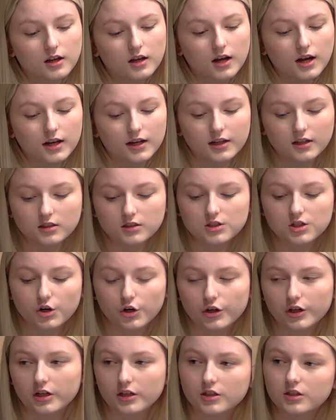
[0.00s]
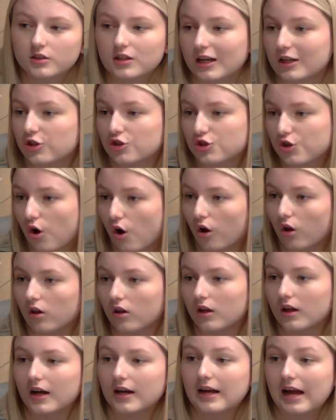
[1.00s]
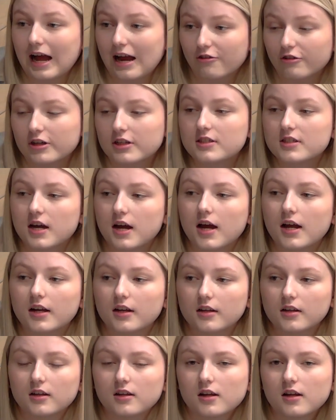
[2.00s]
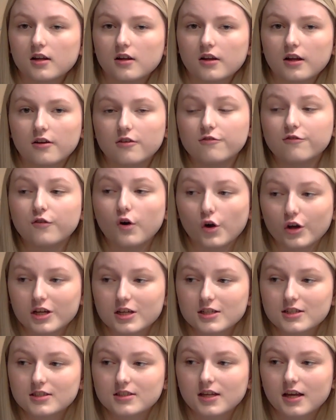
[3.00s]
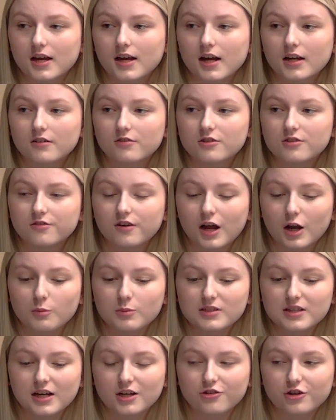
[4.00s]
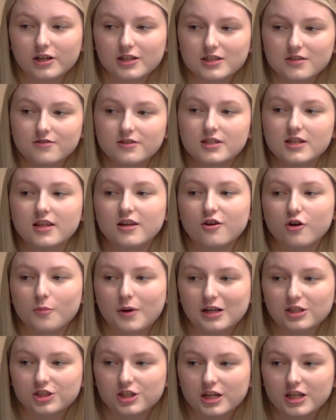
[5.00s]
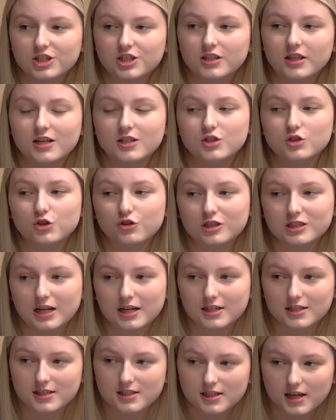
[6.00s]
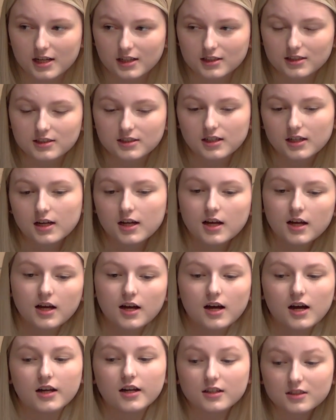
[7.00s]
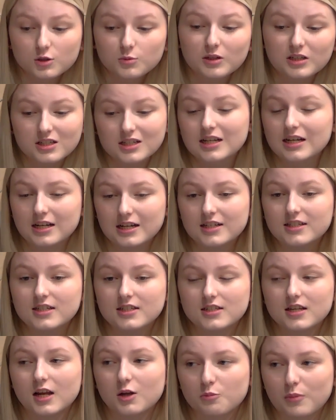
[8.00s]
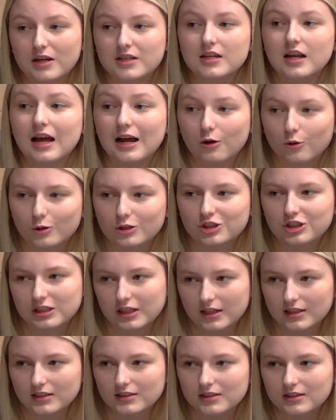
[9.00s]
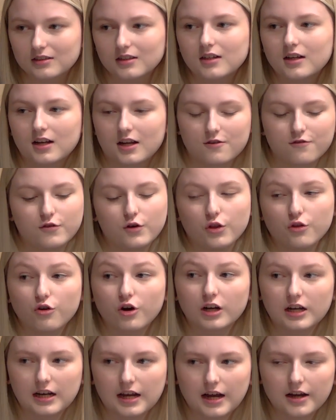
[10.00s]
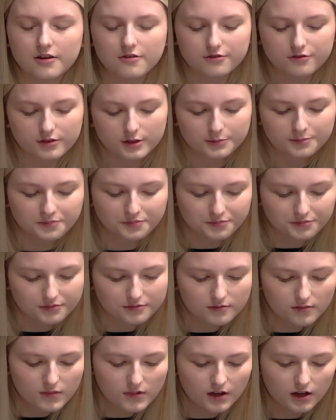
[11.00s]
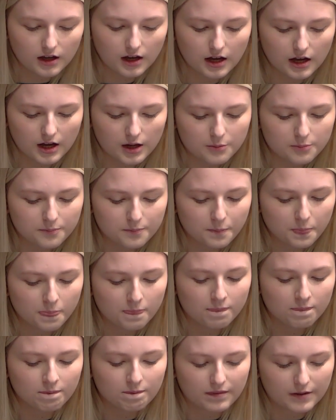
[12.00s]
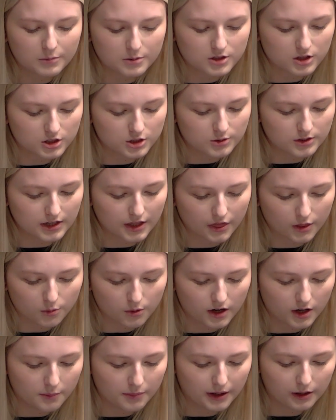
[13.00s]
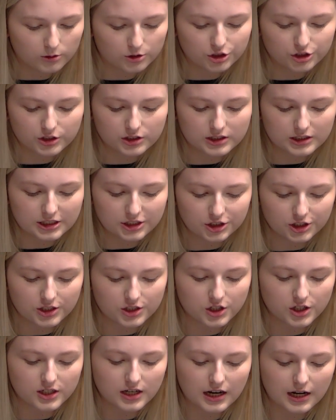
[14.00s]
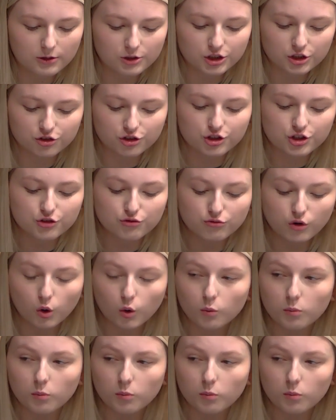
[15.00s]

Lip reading: a little toy, like doll, a character and a voice, it kind of develops their creativity, their imagination, their storytelling skills, and ultimately lead into like better language skills, like further on in life. There was also another one about teachers could allow children to role